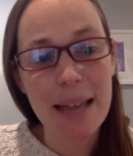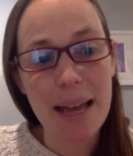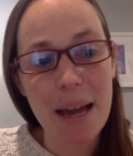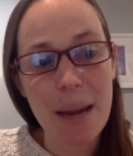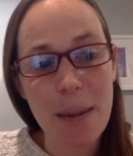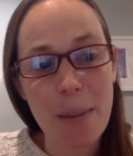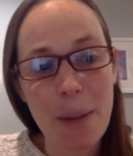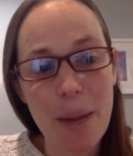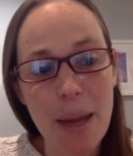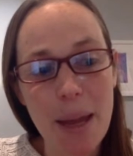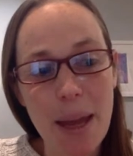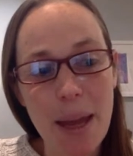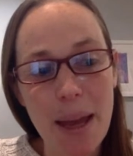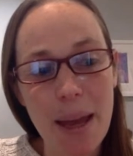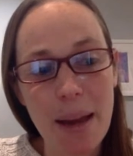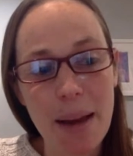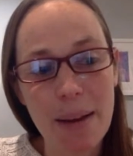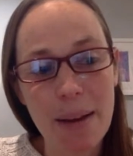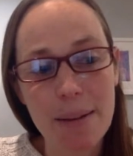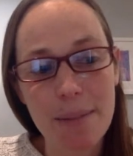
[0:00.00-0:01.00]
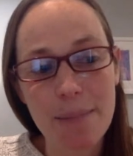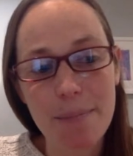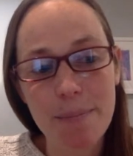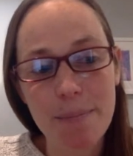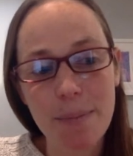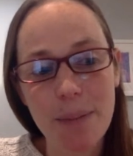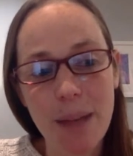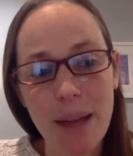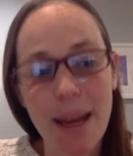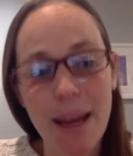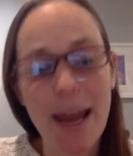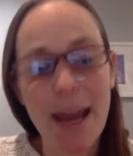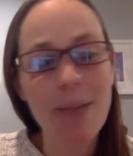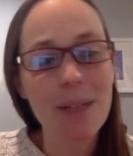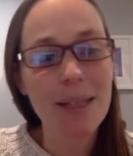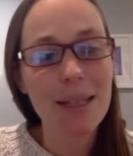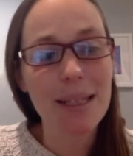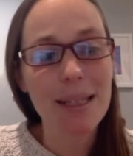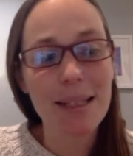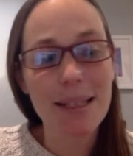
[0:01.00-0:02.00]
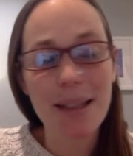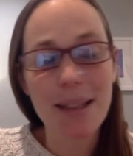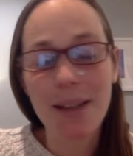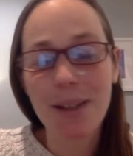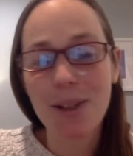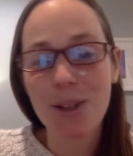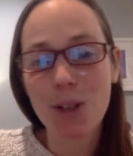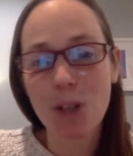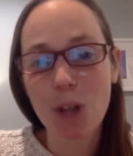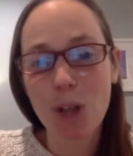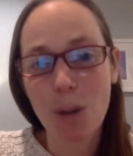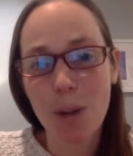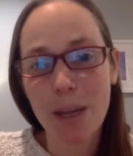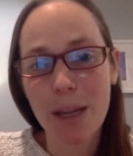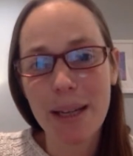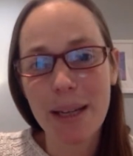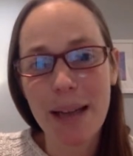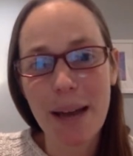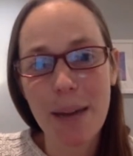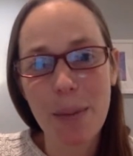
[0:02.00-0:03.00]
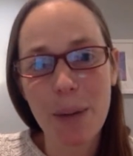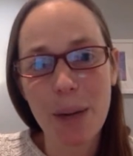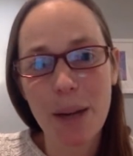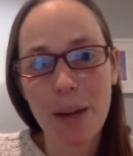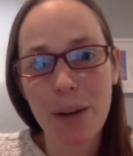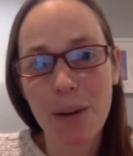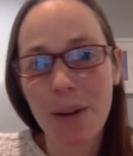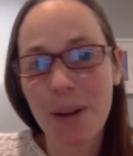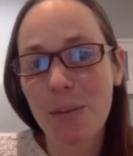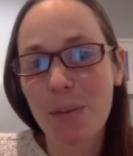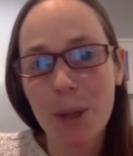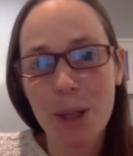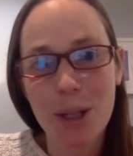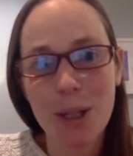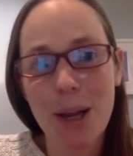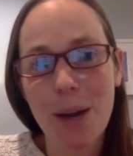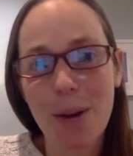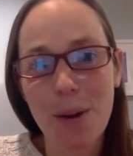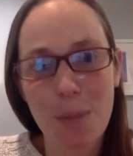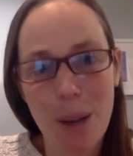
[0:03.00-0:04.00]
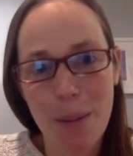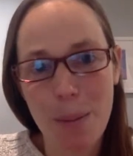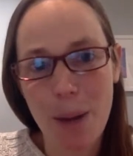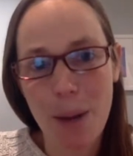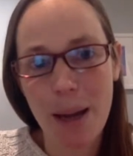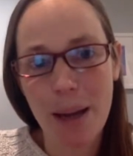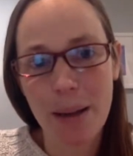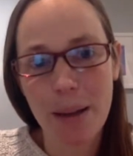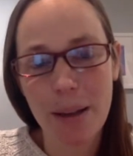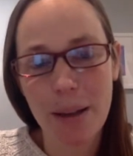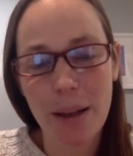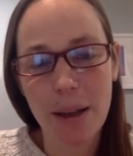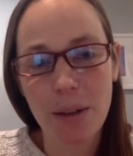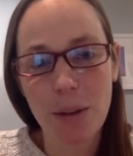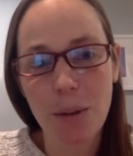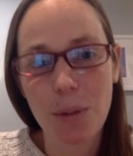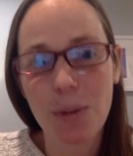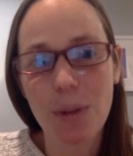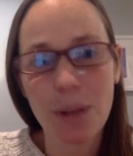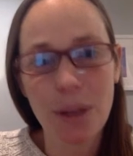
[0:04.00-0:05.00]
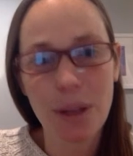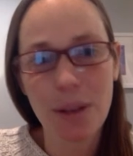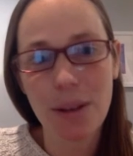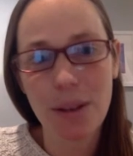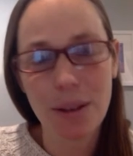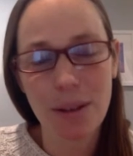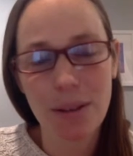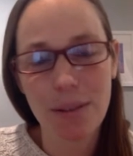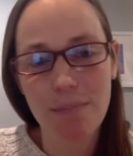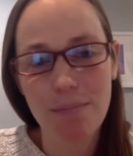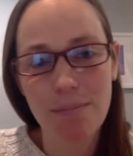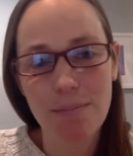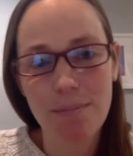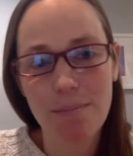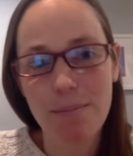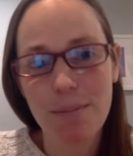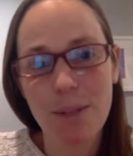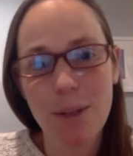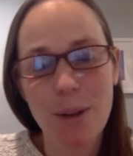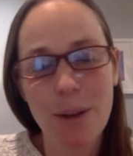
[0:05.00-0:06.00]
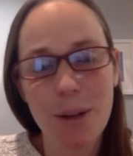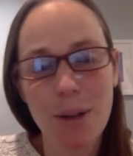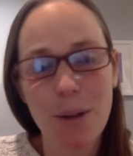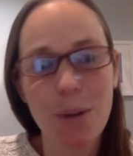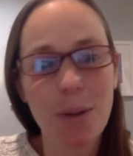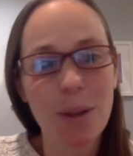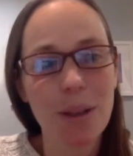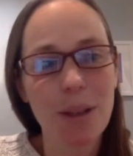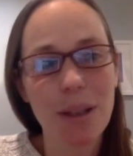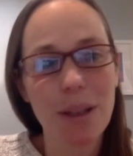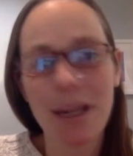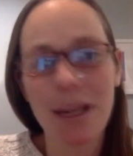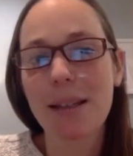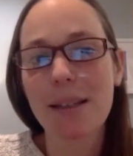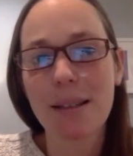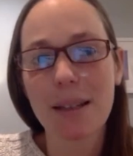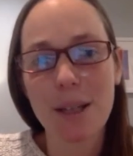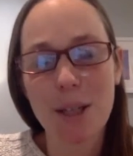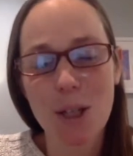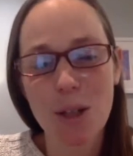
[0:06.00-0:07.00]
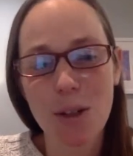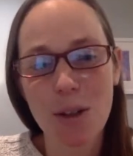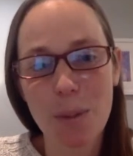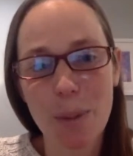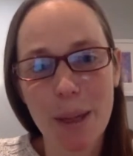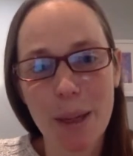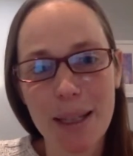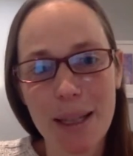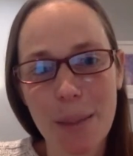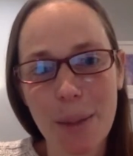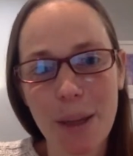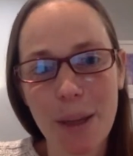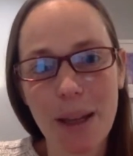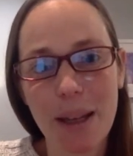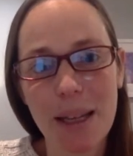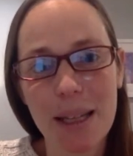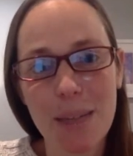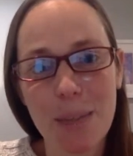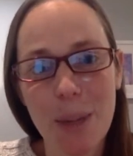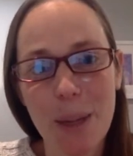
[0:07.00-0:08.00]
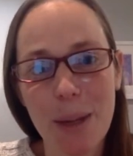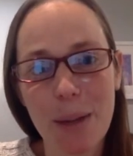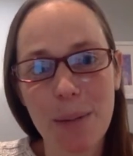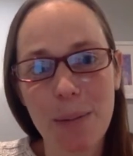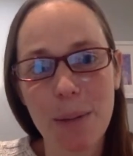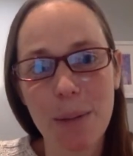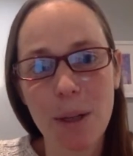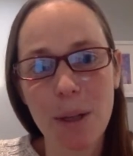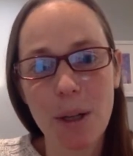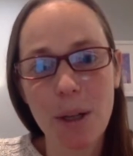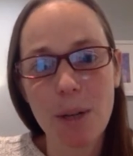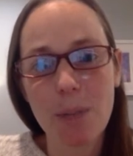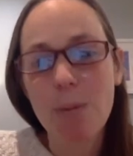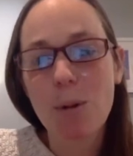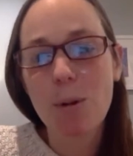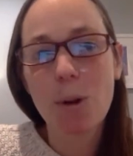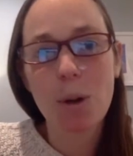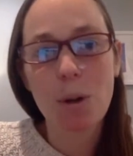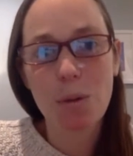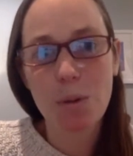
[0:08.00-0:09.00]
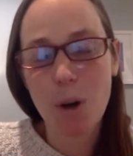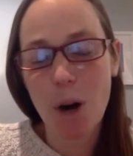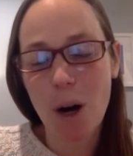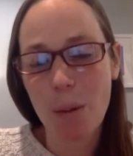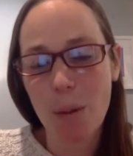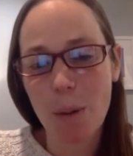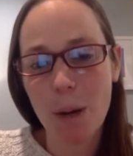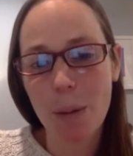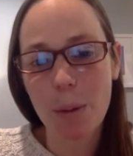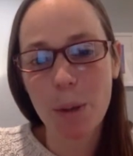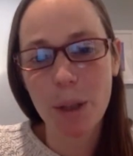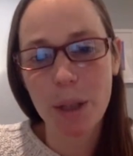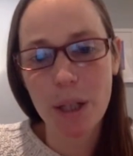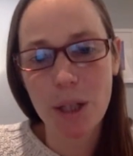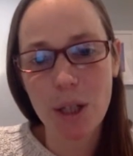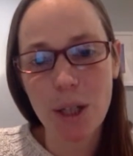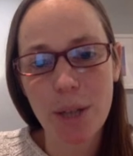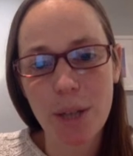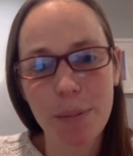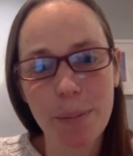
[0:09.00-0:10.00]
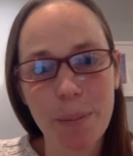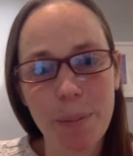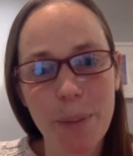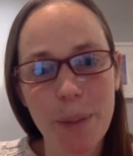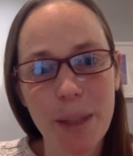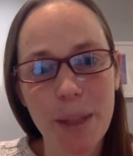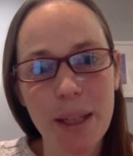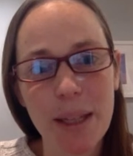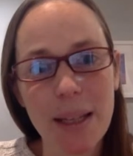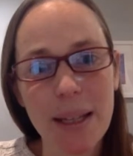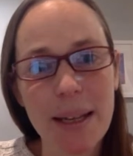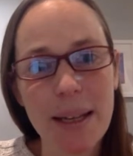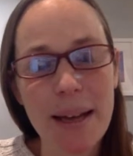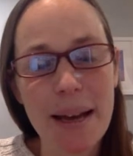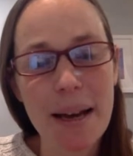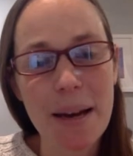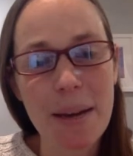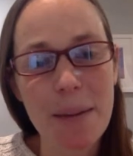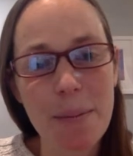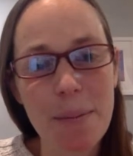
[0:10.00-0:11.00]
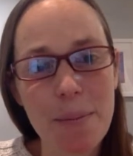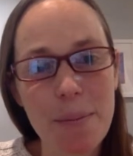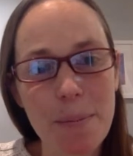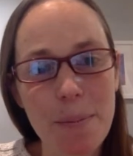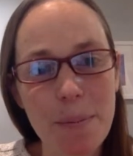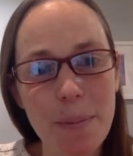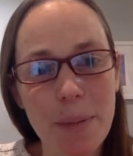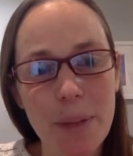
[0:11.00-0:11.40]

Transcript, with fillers: and I haven't seen studies showing it yet, but I don't have much doubt in my mind that I don't think that you know I don't think that the isolation of the pandemic has been good for our population. Um,